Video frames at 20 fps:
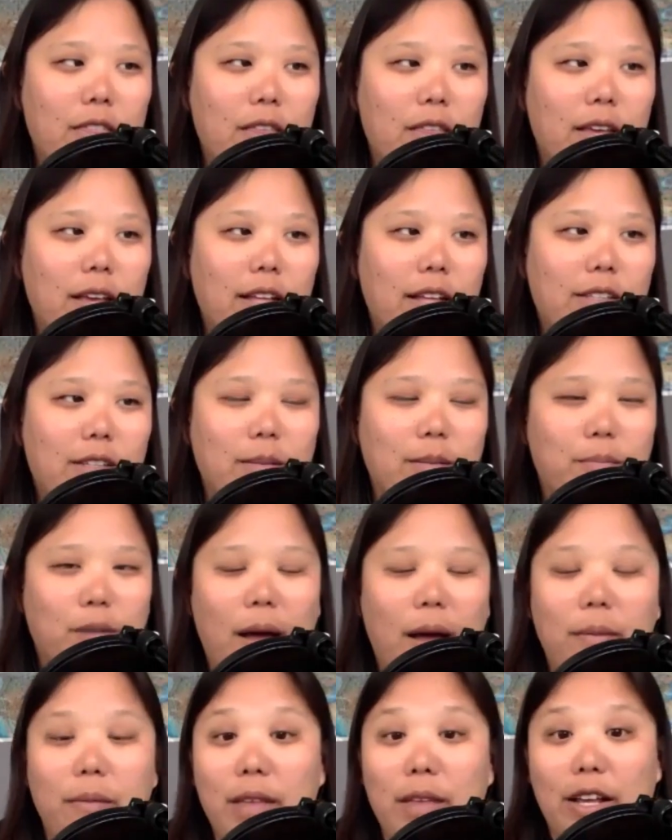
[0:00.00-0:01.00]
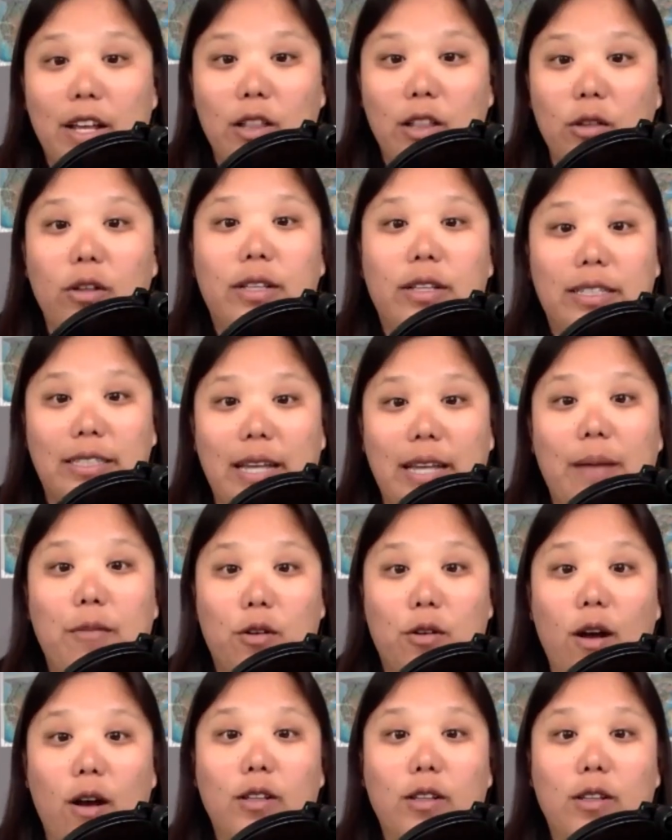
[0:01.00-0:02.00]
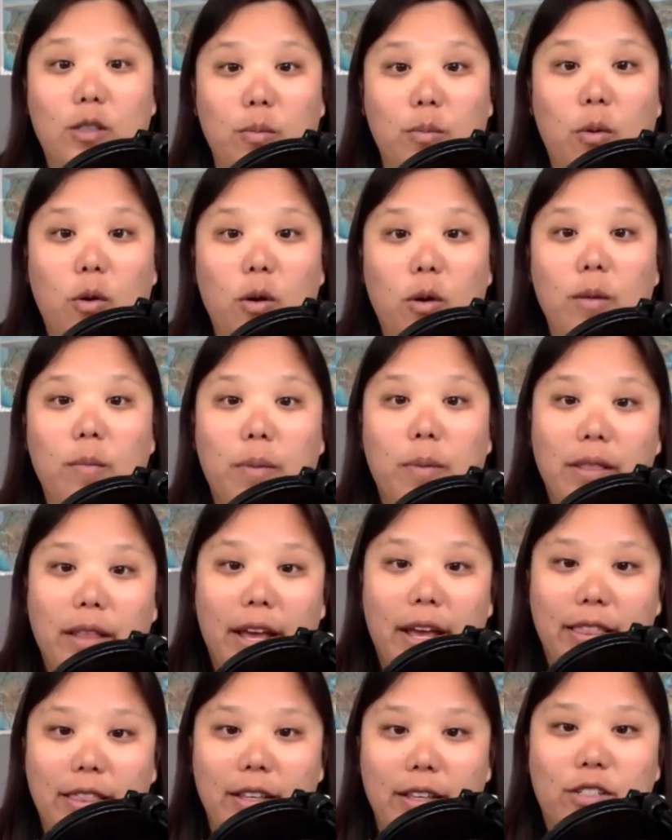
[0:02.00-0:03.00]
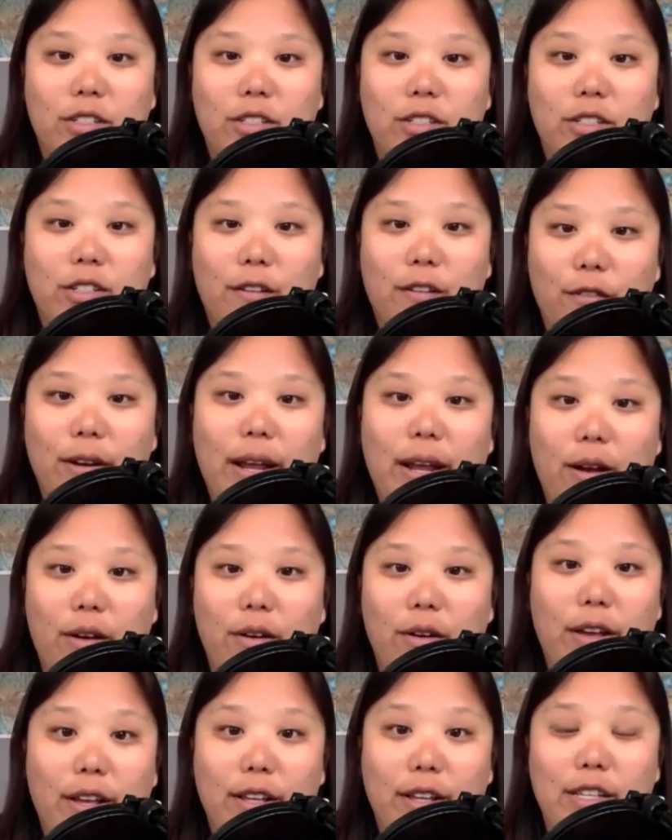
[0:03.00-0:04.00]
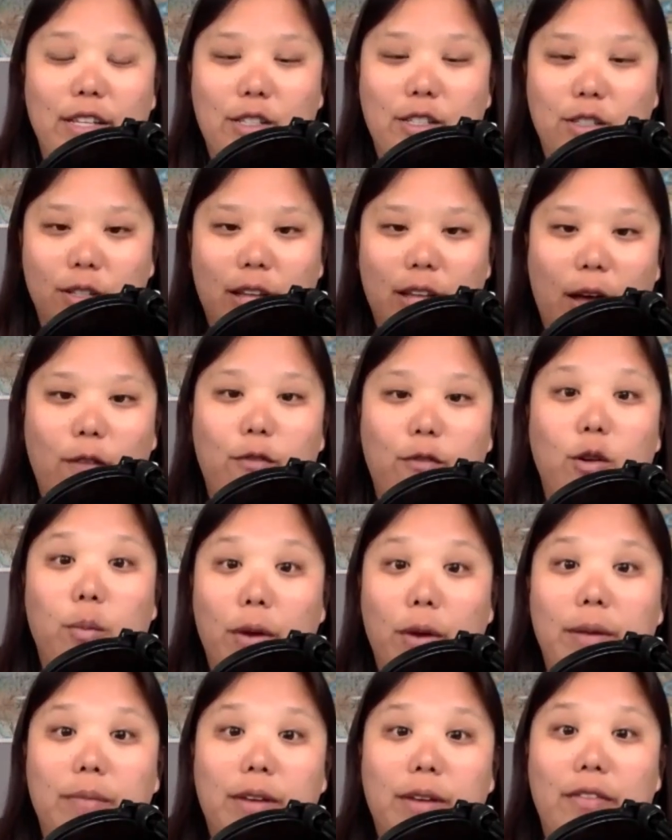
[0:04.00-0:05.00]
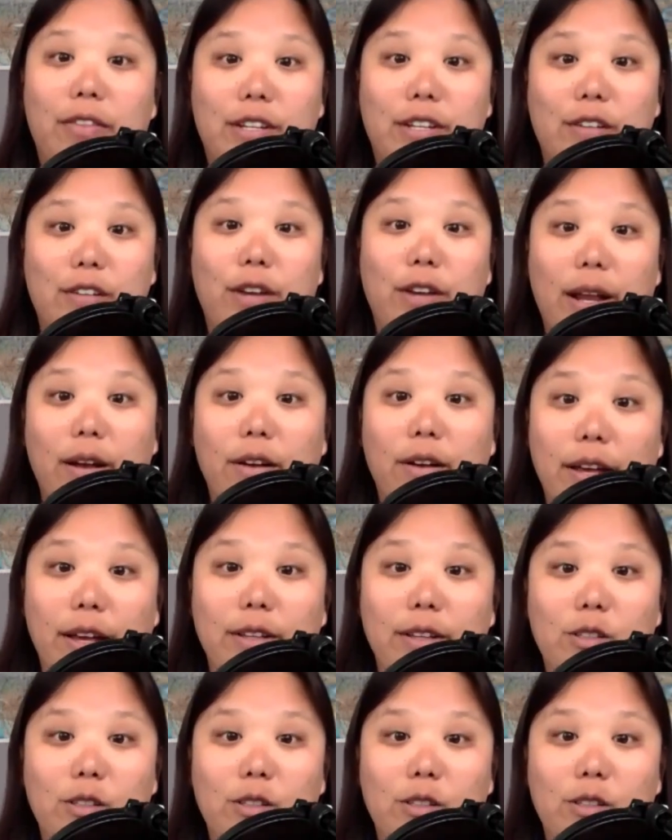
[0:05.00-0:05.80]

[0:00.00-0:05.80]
it's a problem that can look the same across the board, but, like, there's different areas. It's helpful to break them down to different areas,